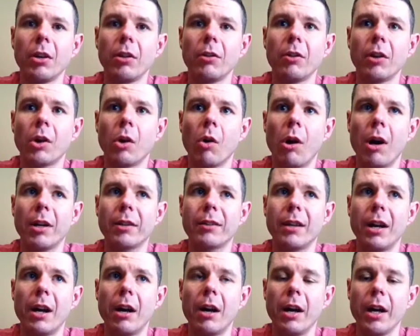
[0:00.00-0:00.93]
to go out
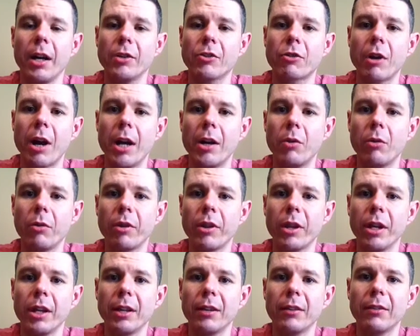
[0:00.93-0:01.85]
there and try new
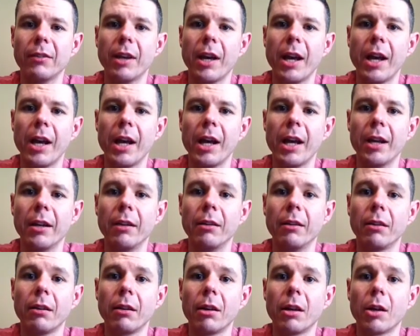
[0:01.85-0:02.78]
things and
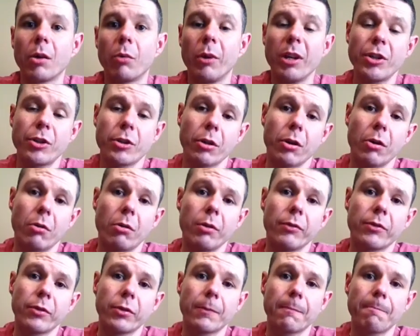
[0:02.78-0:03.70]
reach your
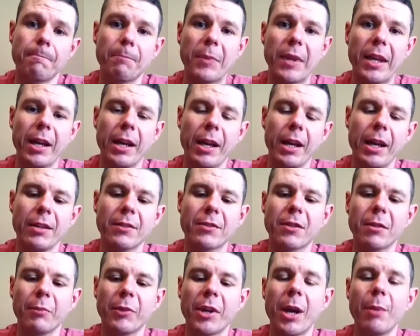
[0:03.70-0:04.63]
goals. And
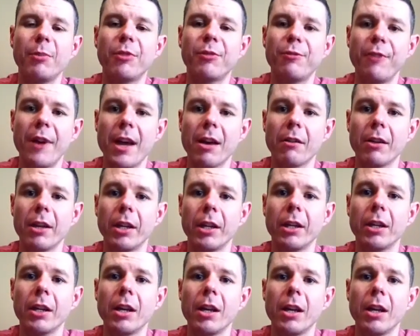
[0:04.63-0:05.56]
sometimes
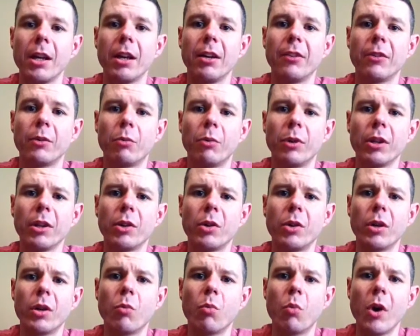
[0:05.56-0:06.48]
failing is a really
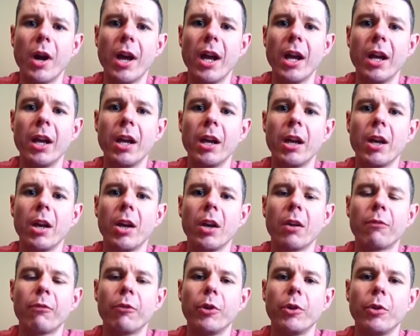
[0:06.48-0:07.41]
good way
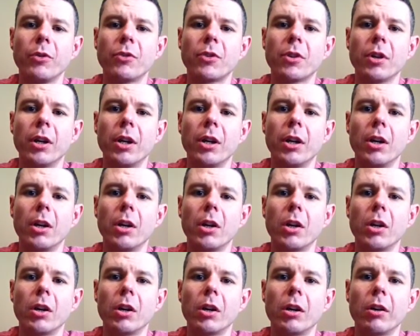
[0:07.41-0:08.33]
for you to,
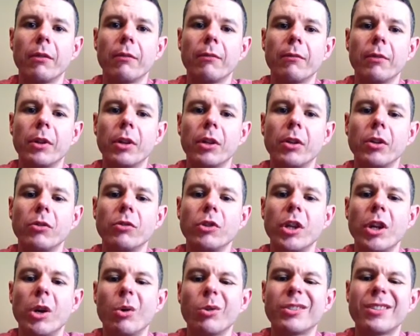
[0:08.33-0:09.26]

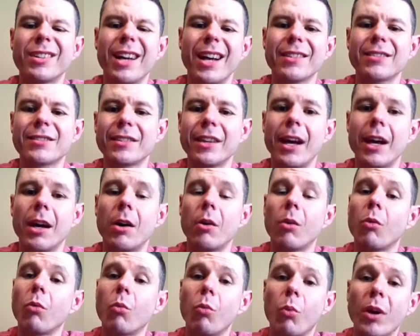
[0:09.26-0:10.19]
you know, test
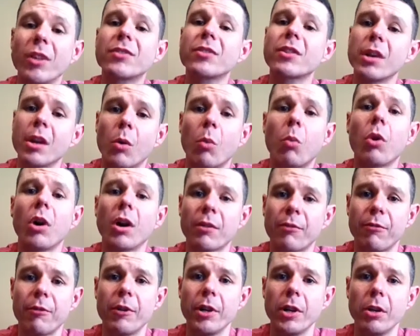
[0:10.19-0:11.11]
out what's going to work
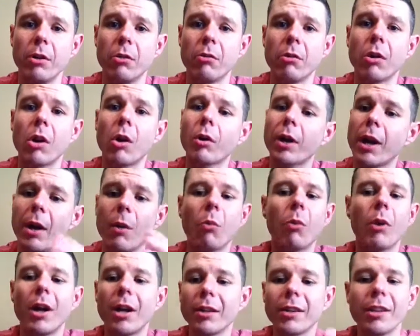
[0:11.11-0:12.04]
for you. Okay,
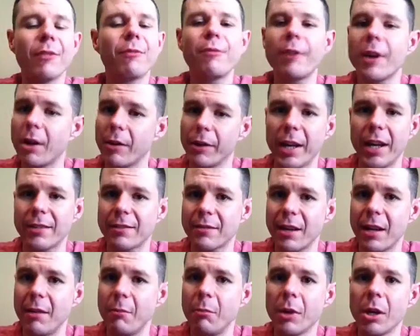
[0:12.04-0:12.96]
well, you failed that
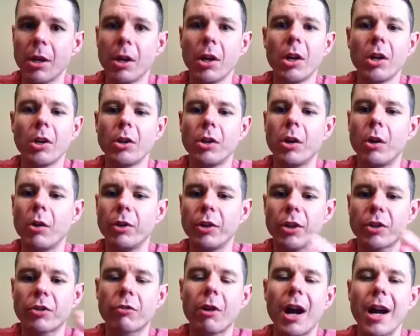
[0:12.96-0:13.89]
time. You know,
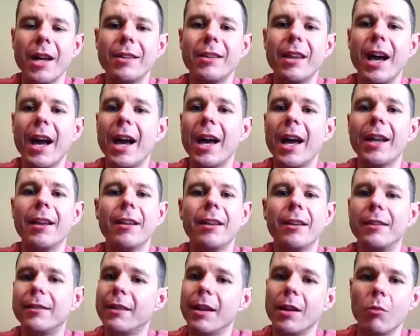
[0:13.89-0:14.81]
you tried that,
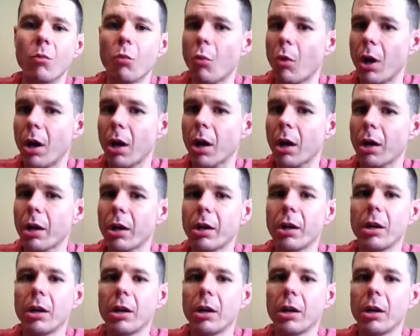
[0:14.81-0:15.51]
it didn't work.